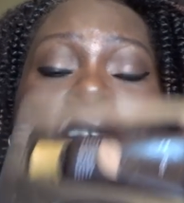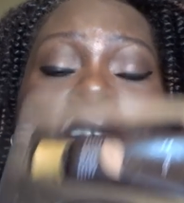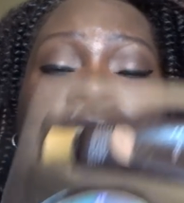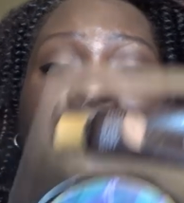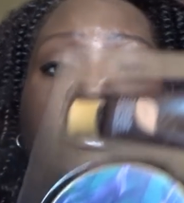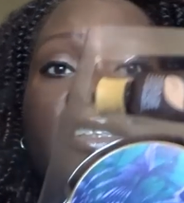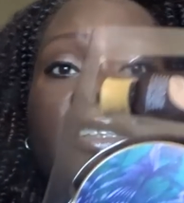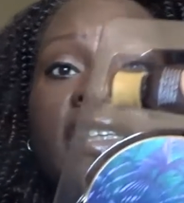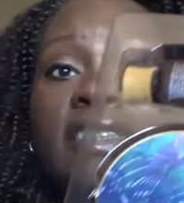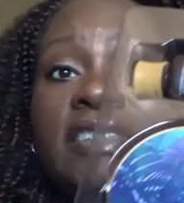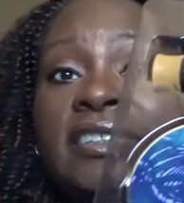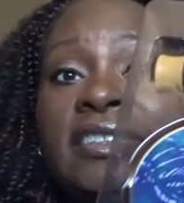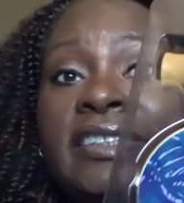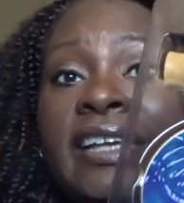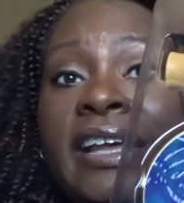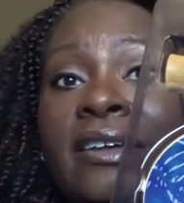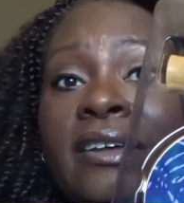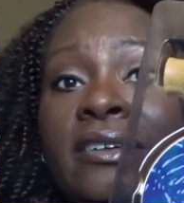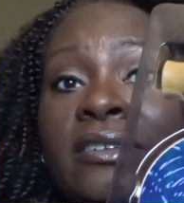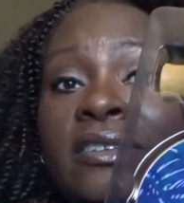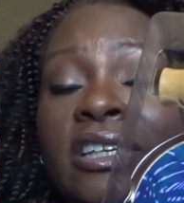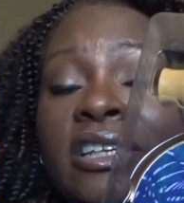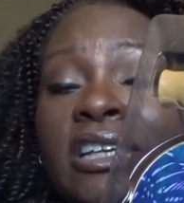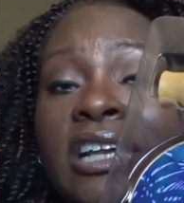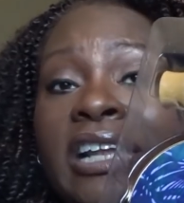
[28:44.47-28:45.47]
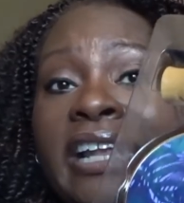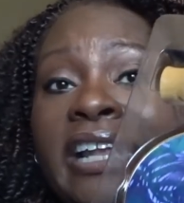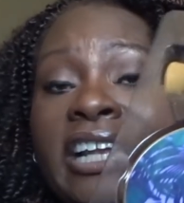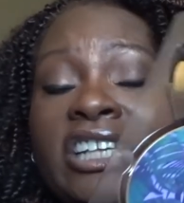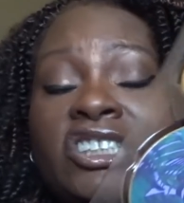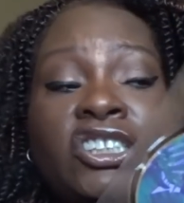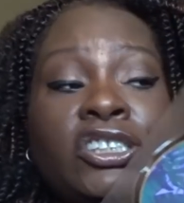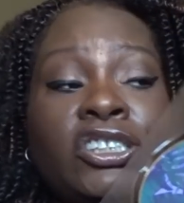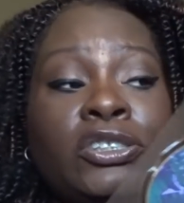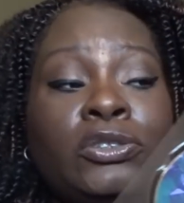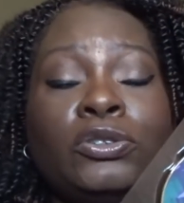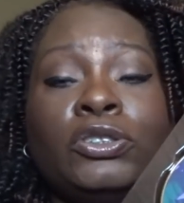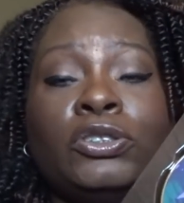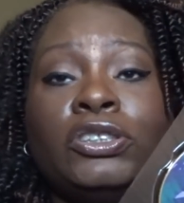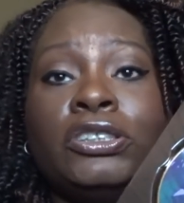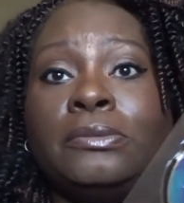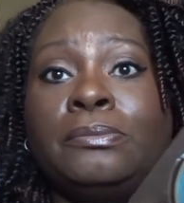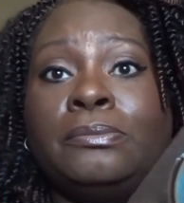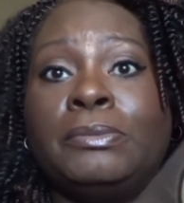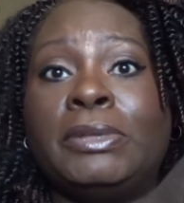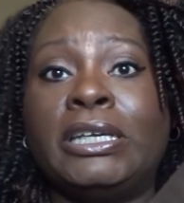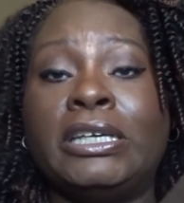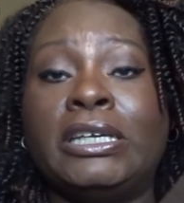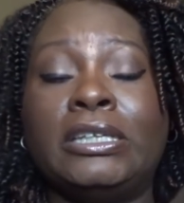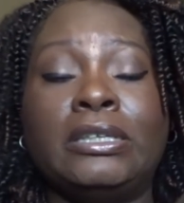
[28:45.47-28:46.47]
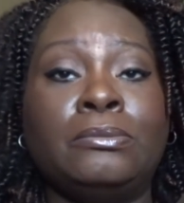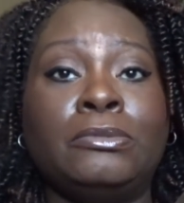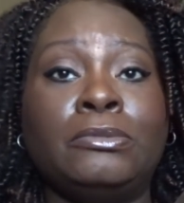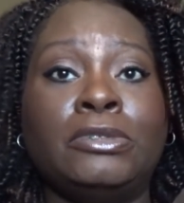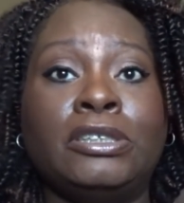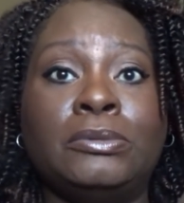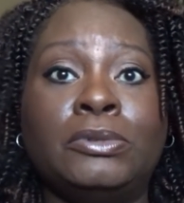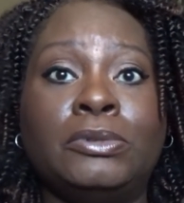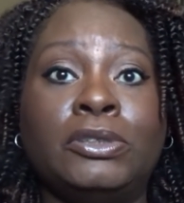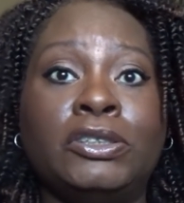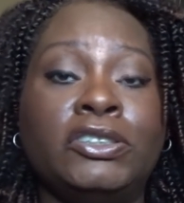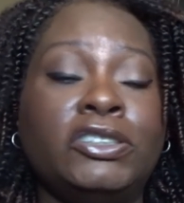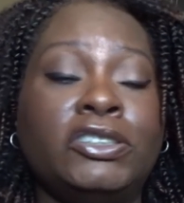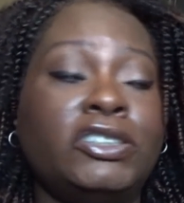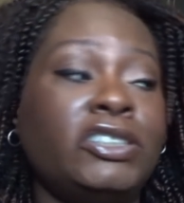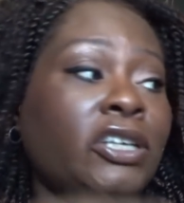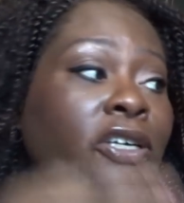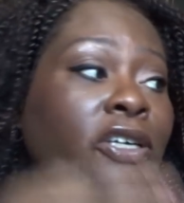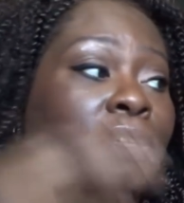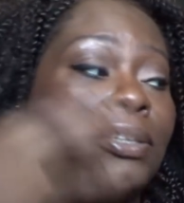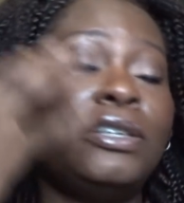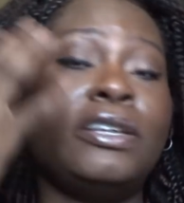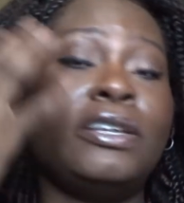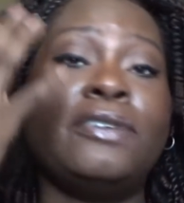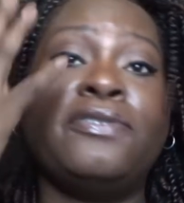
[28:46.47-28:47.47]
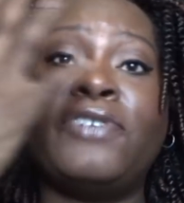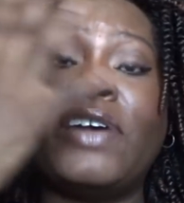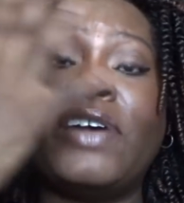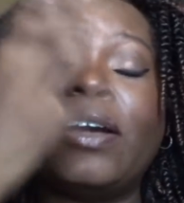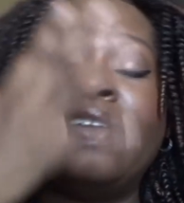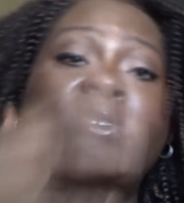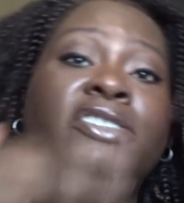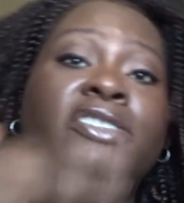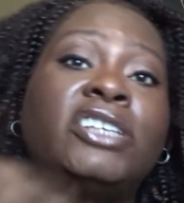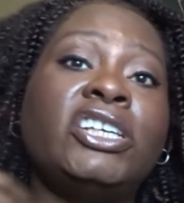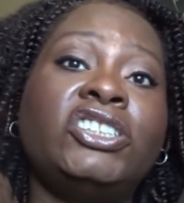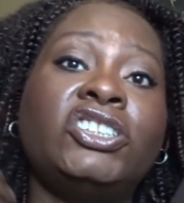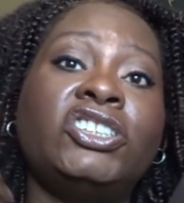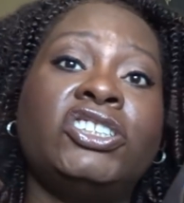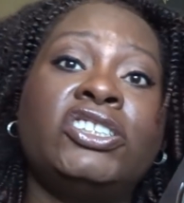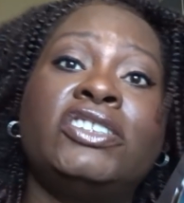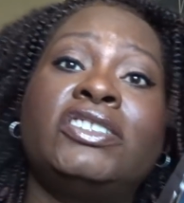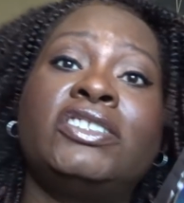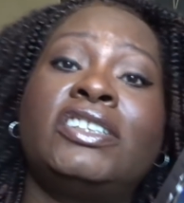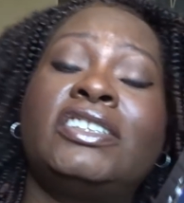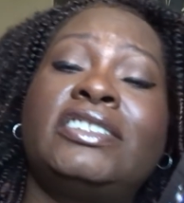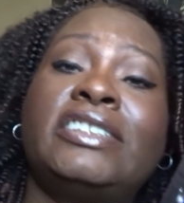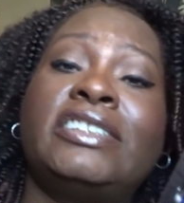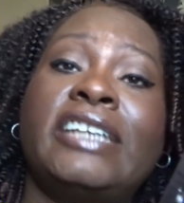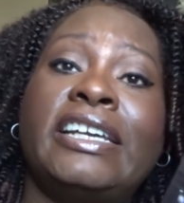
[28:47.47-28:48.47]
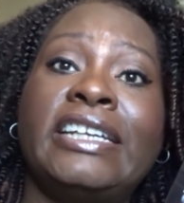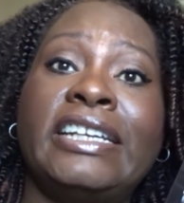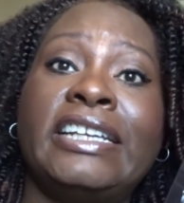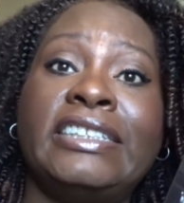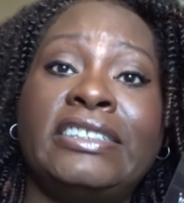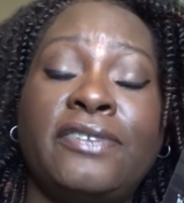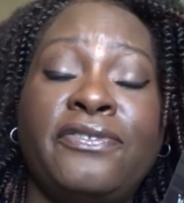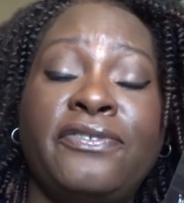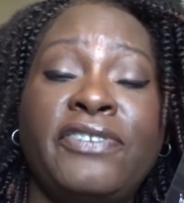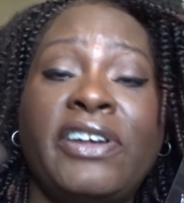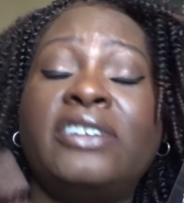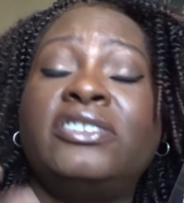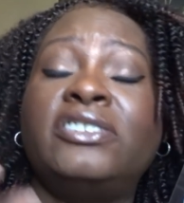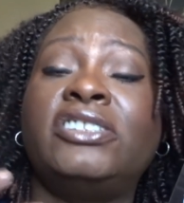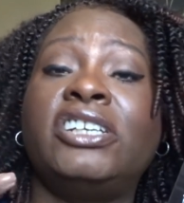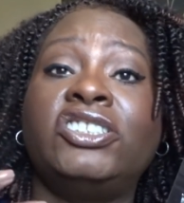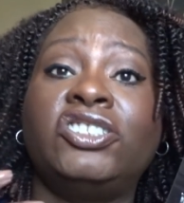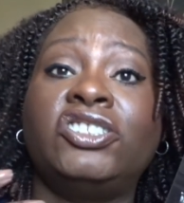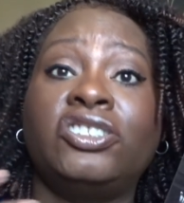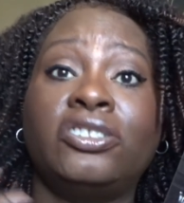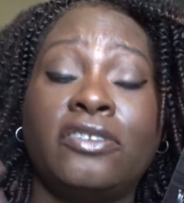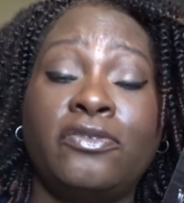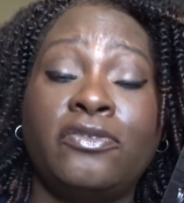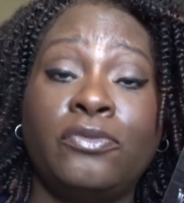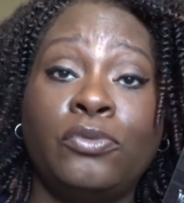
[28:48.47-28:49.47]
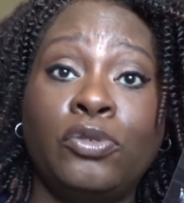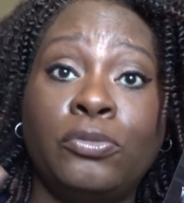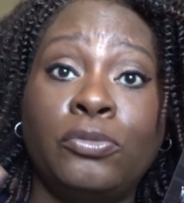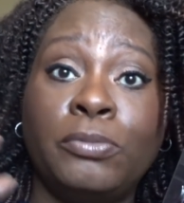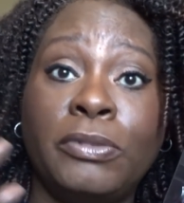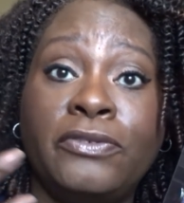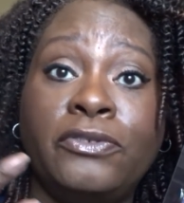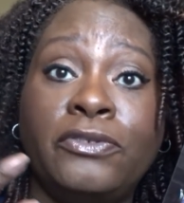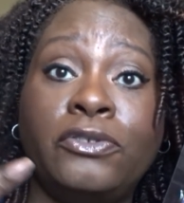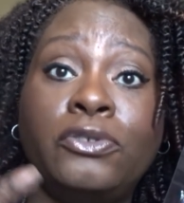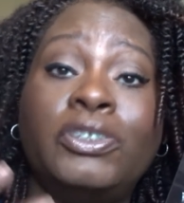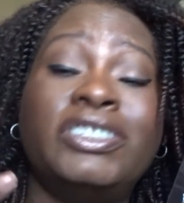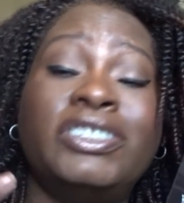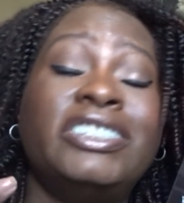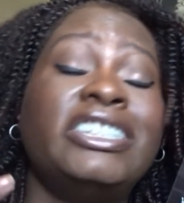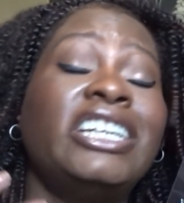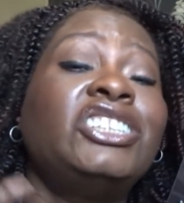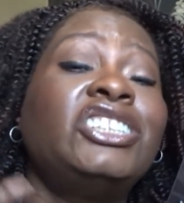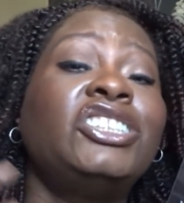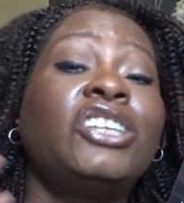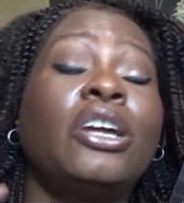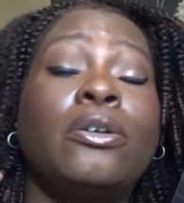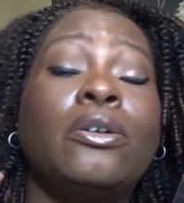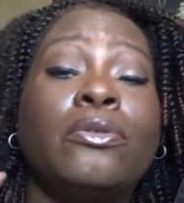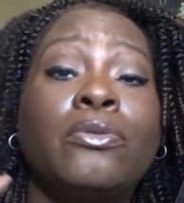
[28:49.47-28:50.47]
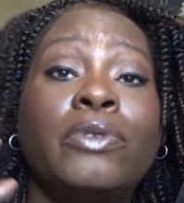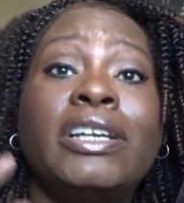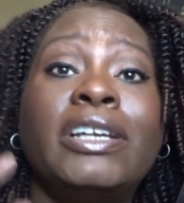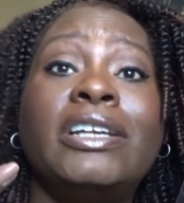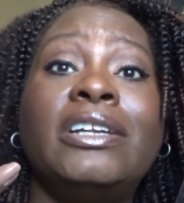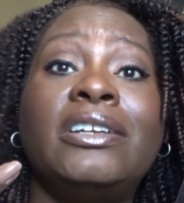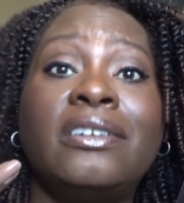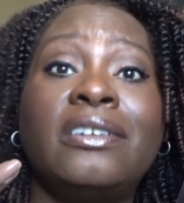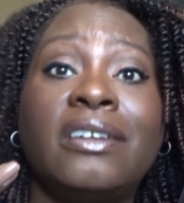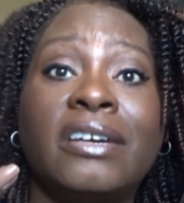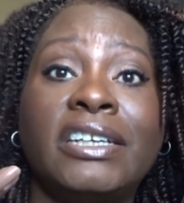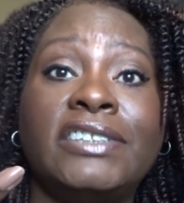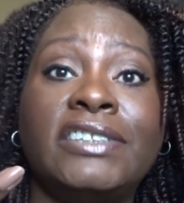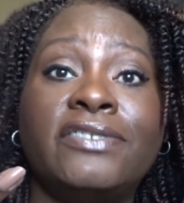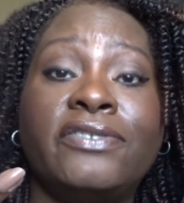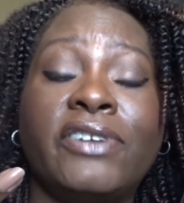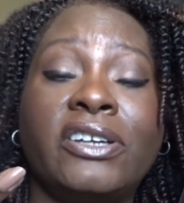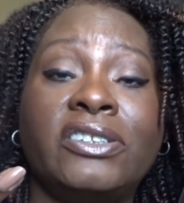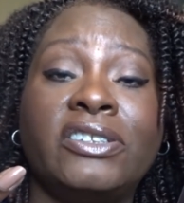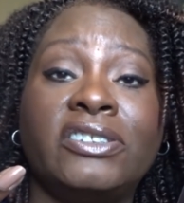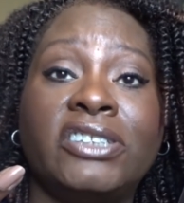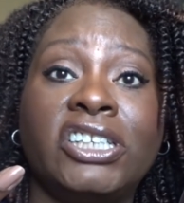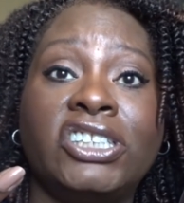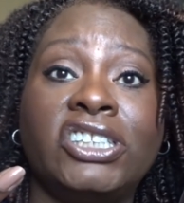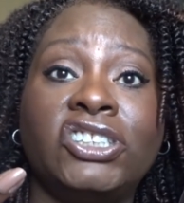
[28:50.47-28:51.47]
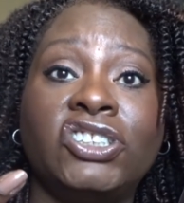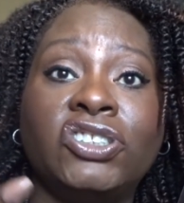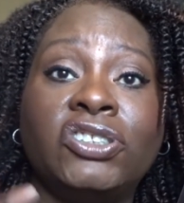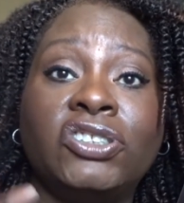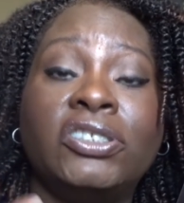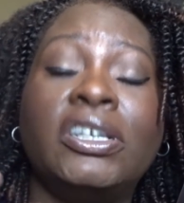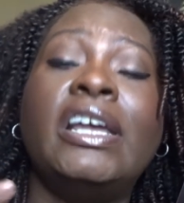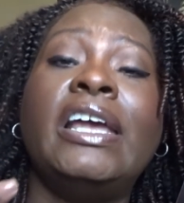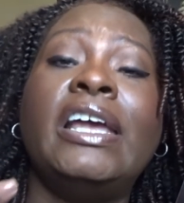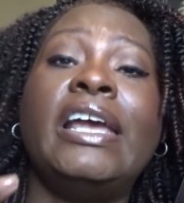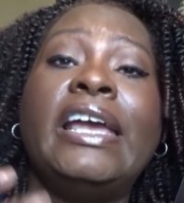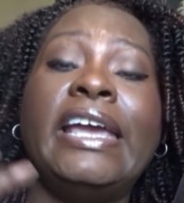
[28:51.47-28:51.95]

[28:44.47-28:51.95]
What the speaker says: So this is how the collection looks at me at the moment. So the foundation, as I said, it's a foundation I've worn before. It's actually a really nice foundation.